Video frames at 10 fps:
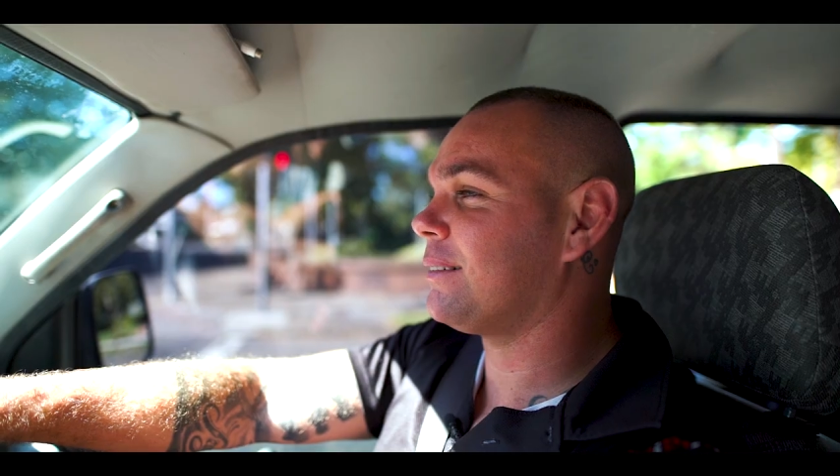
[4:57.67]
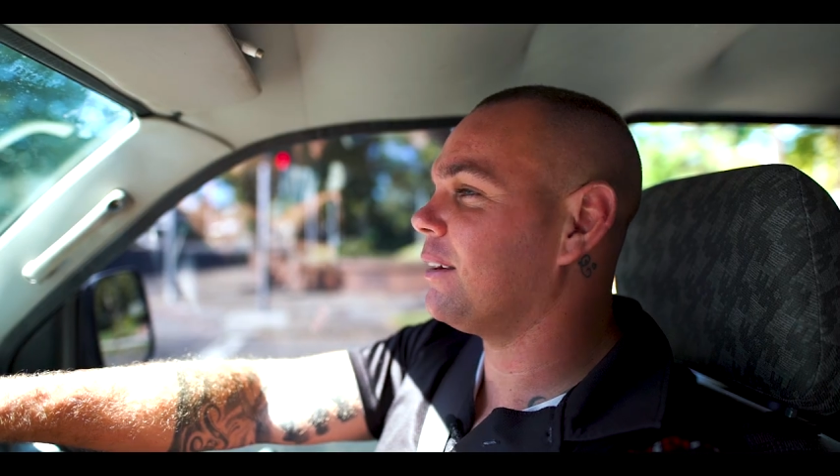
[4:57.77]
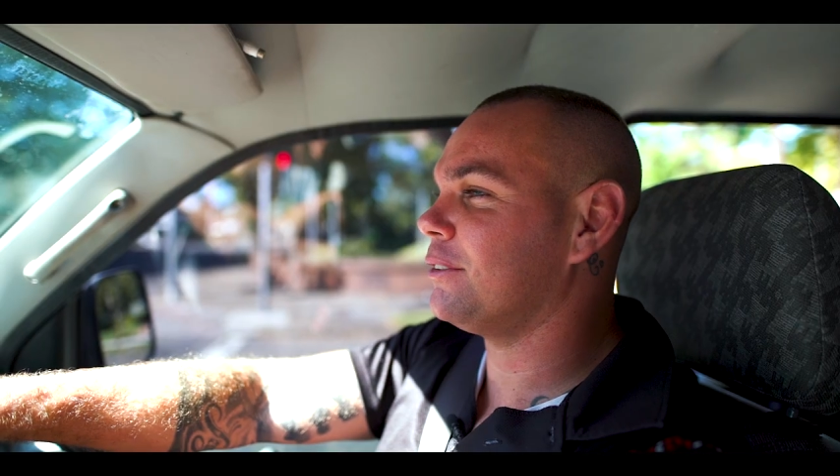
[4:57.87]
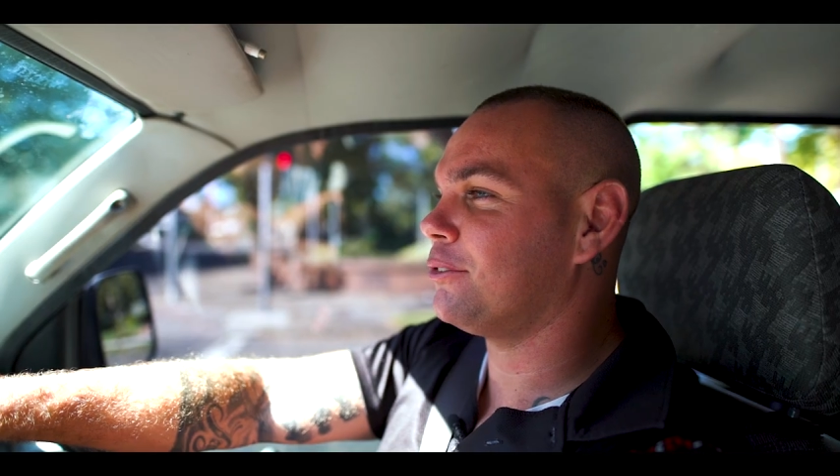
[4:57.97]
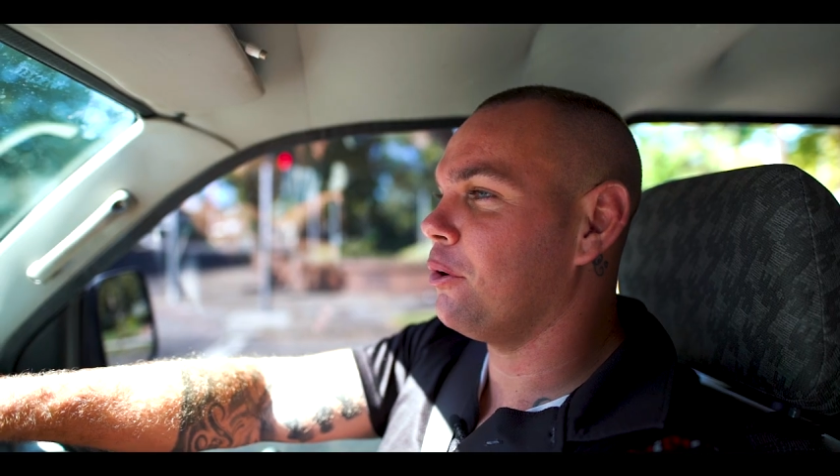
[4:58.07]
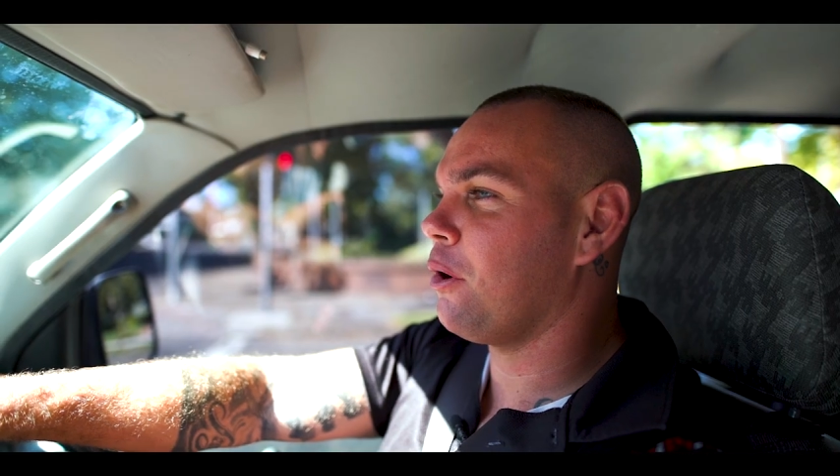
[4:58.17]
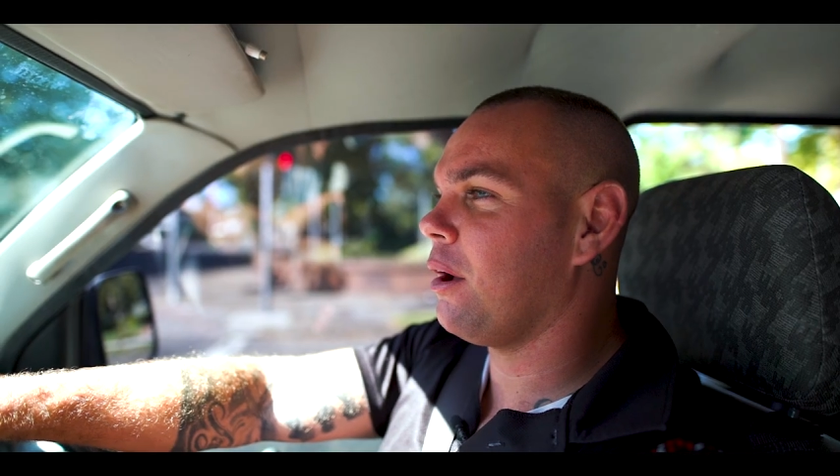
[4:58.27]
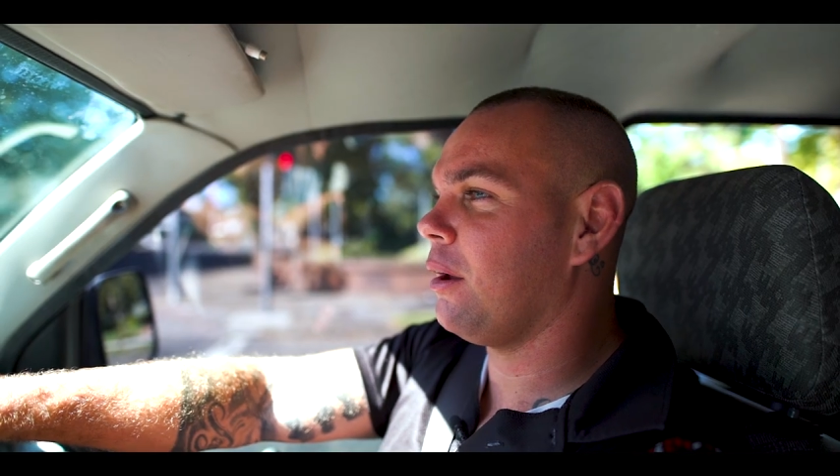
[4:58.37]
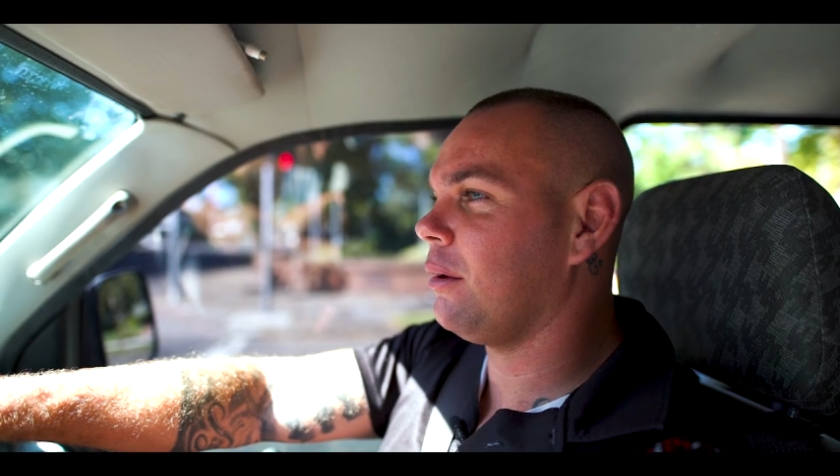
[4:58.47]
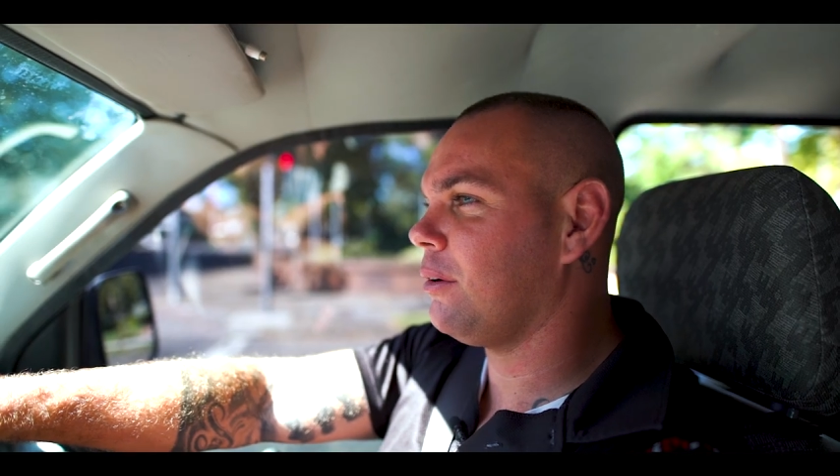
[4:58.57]
Tugger's thought
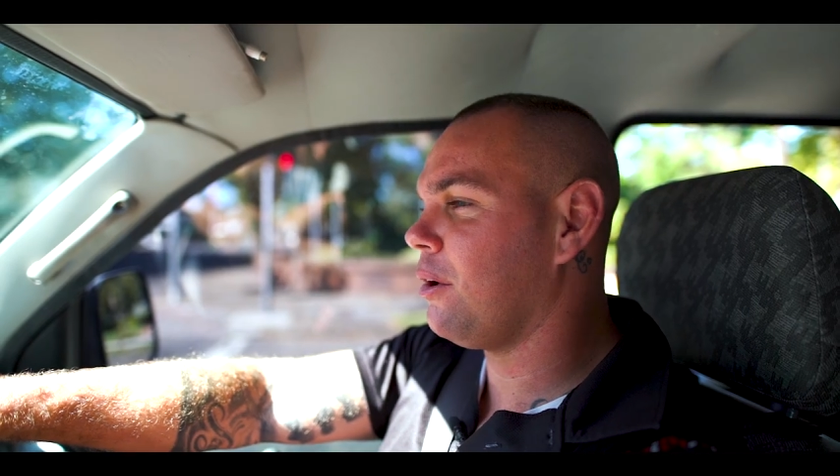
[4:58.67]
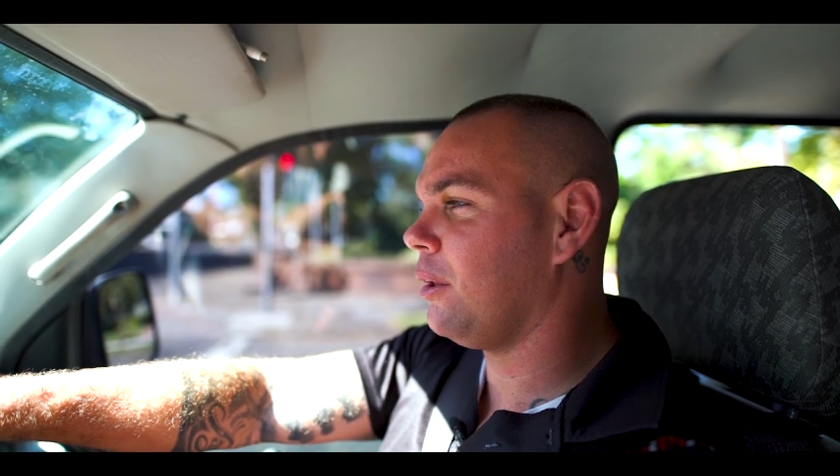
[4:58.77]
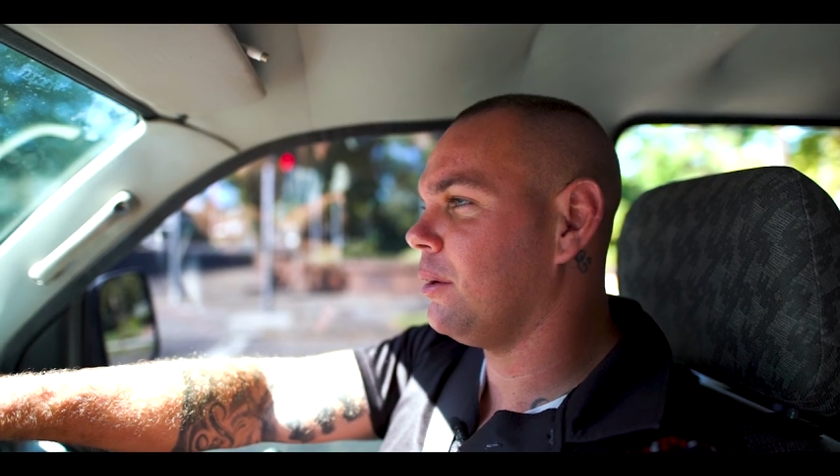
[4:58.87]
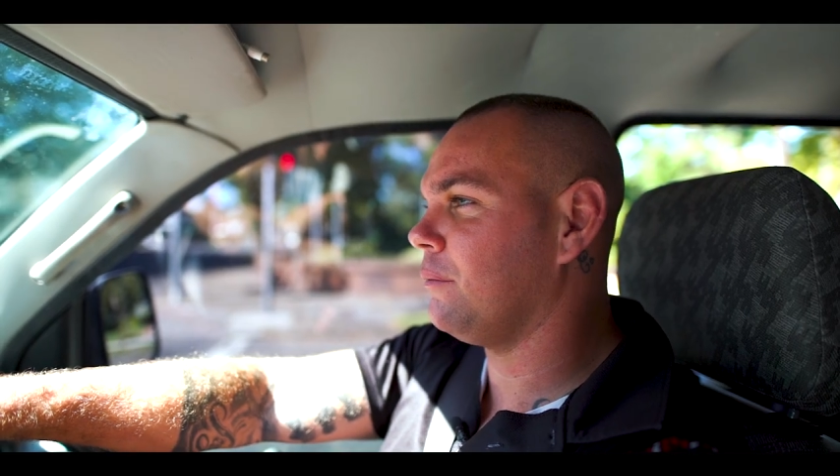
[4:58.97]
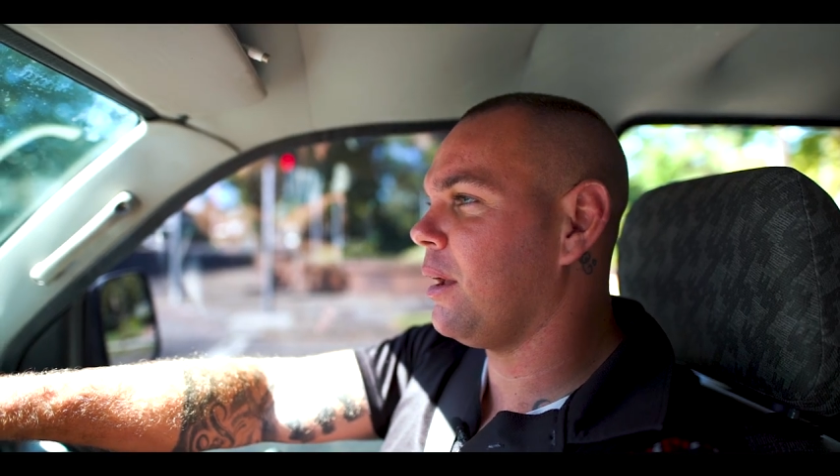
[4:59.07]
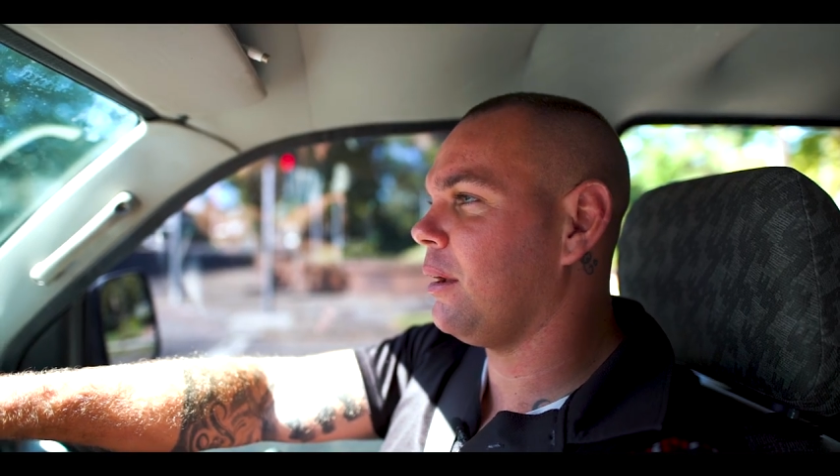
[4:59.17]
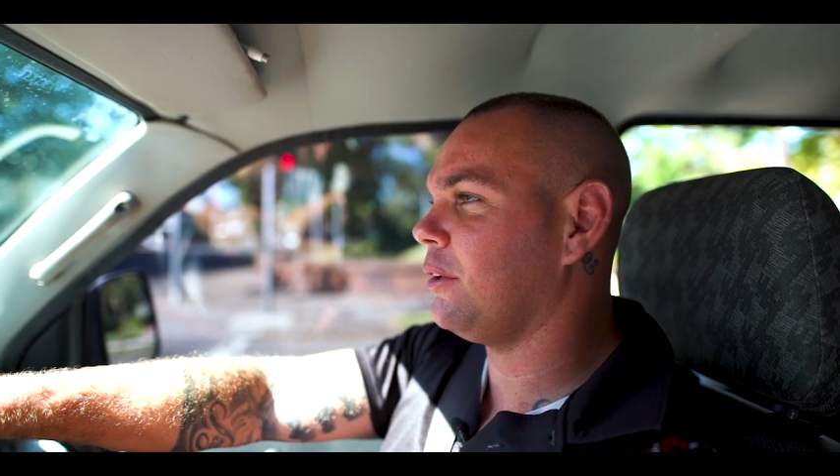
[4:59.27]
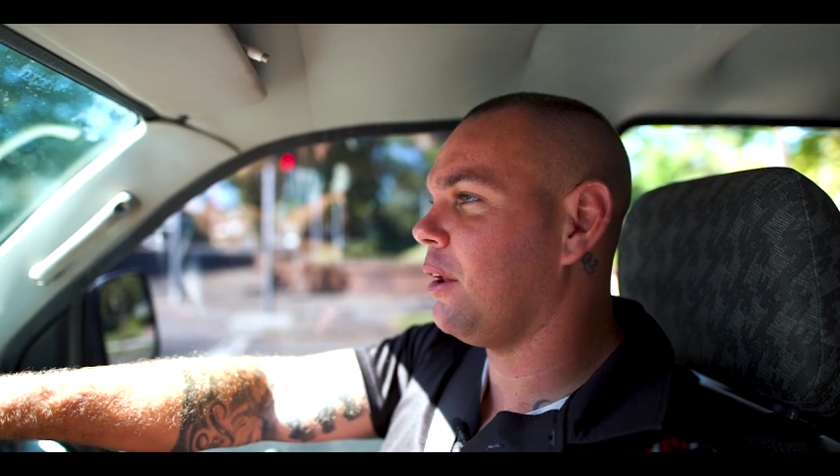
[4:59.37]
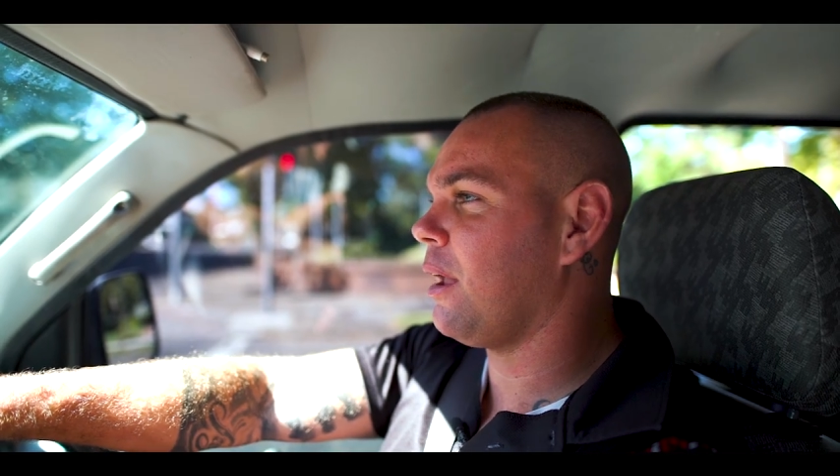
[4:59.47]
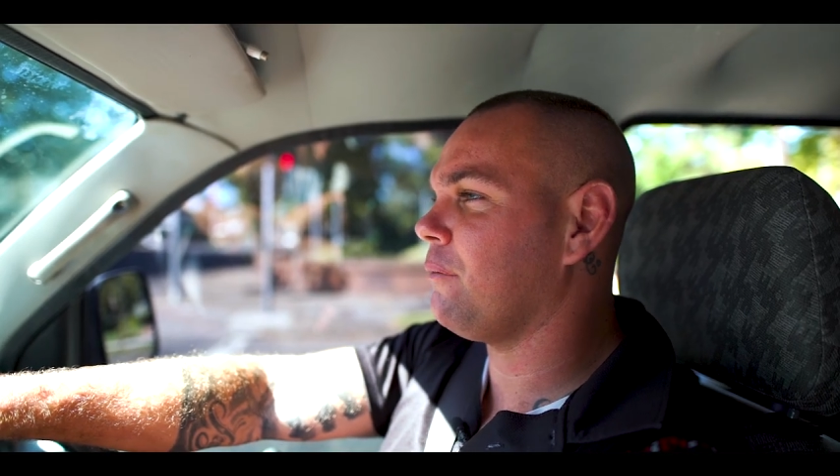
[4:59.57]
highly of you
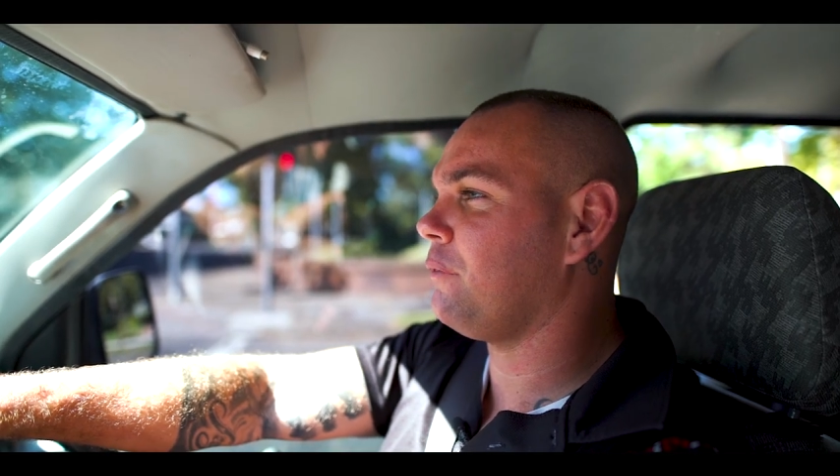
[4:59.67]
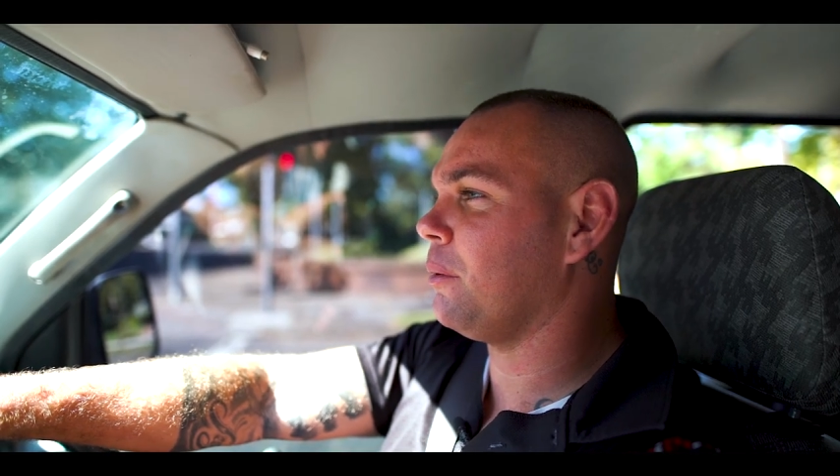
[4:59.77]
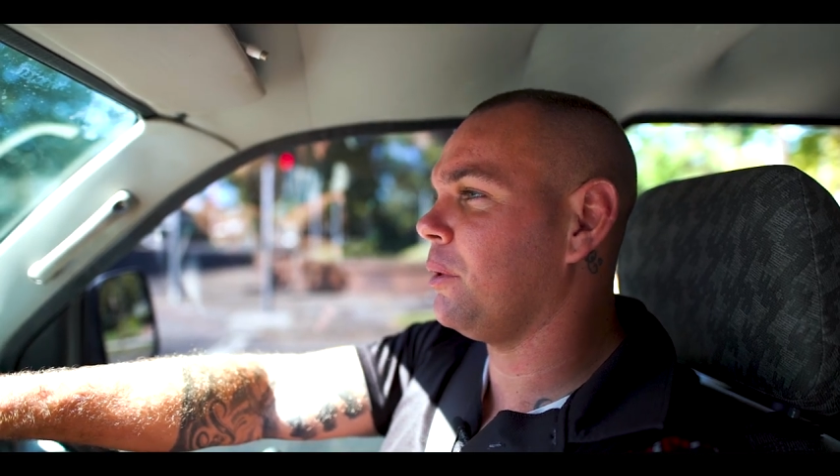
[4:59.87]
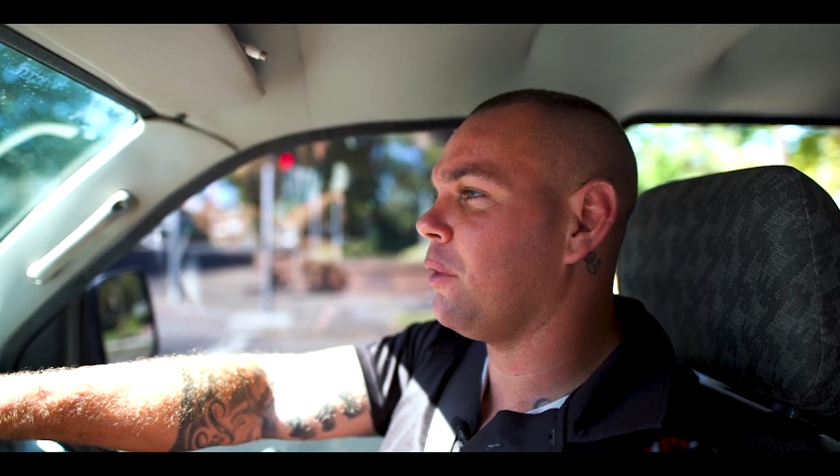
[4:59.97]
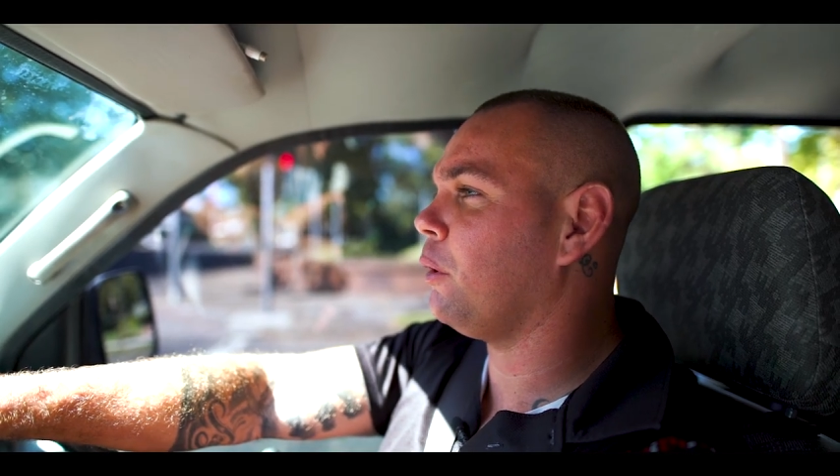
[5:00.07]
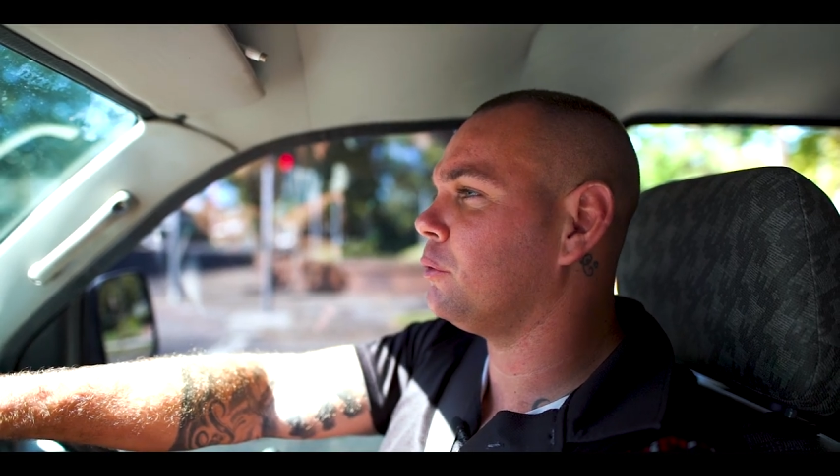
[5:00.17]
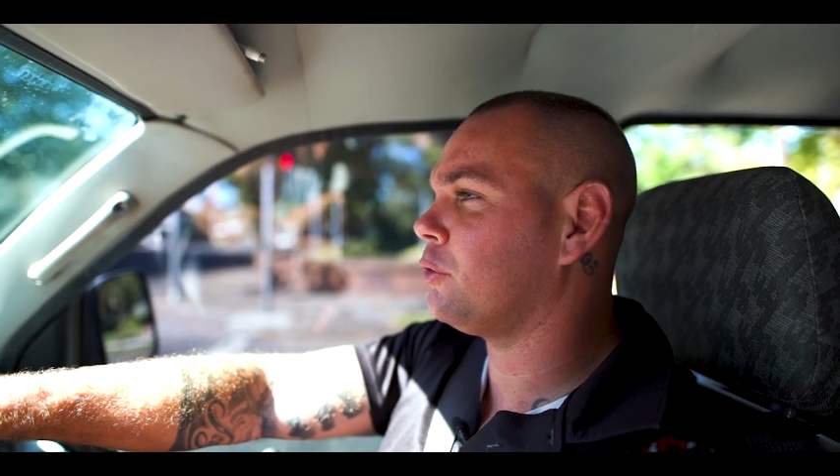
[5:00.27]
know, our family the whole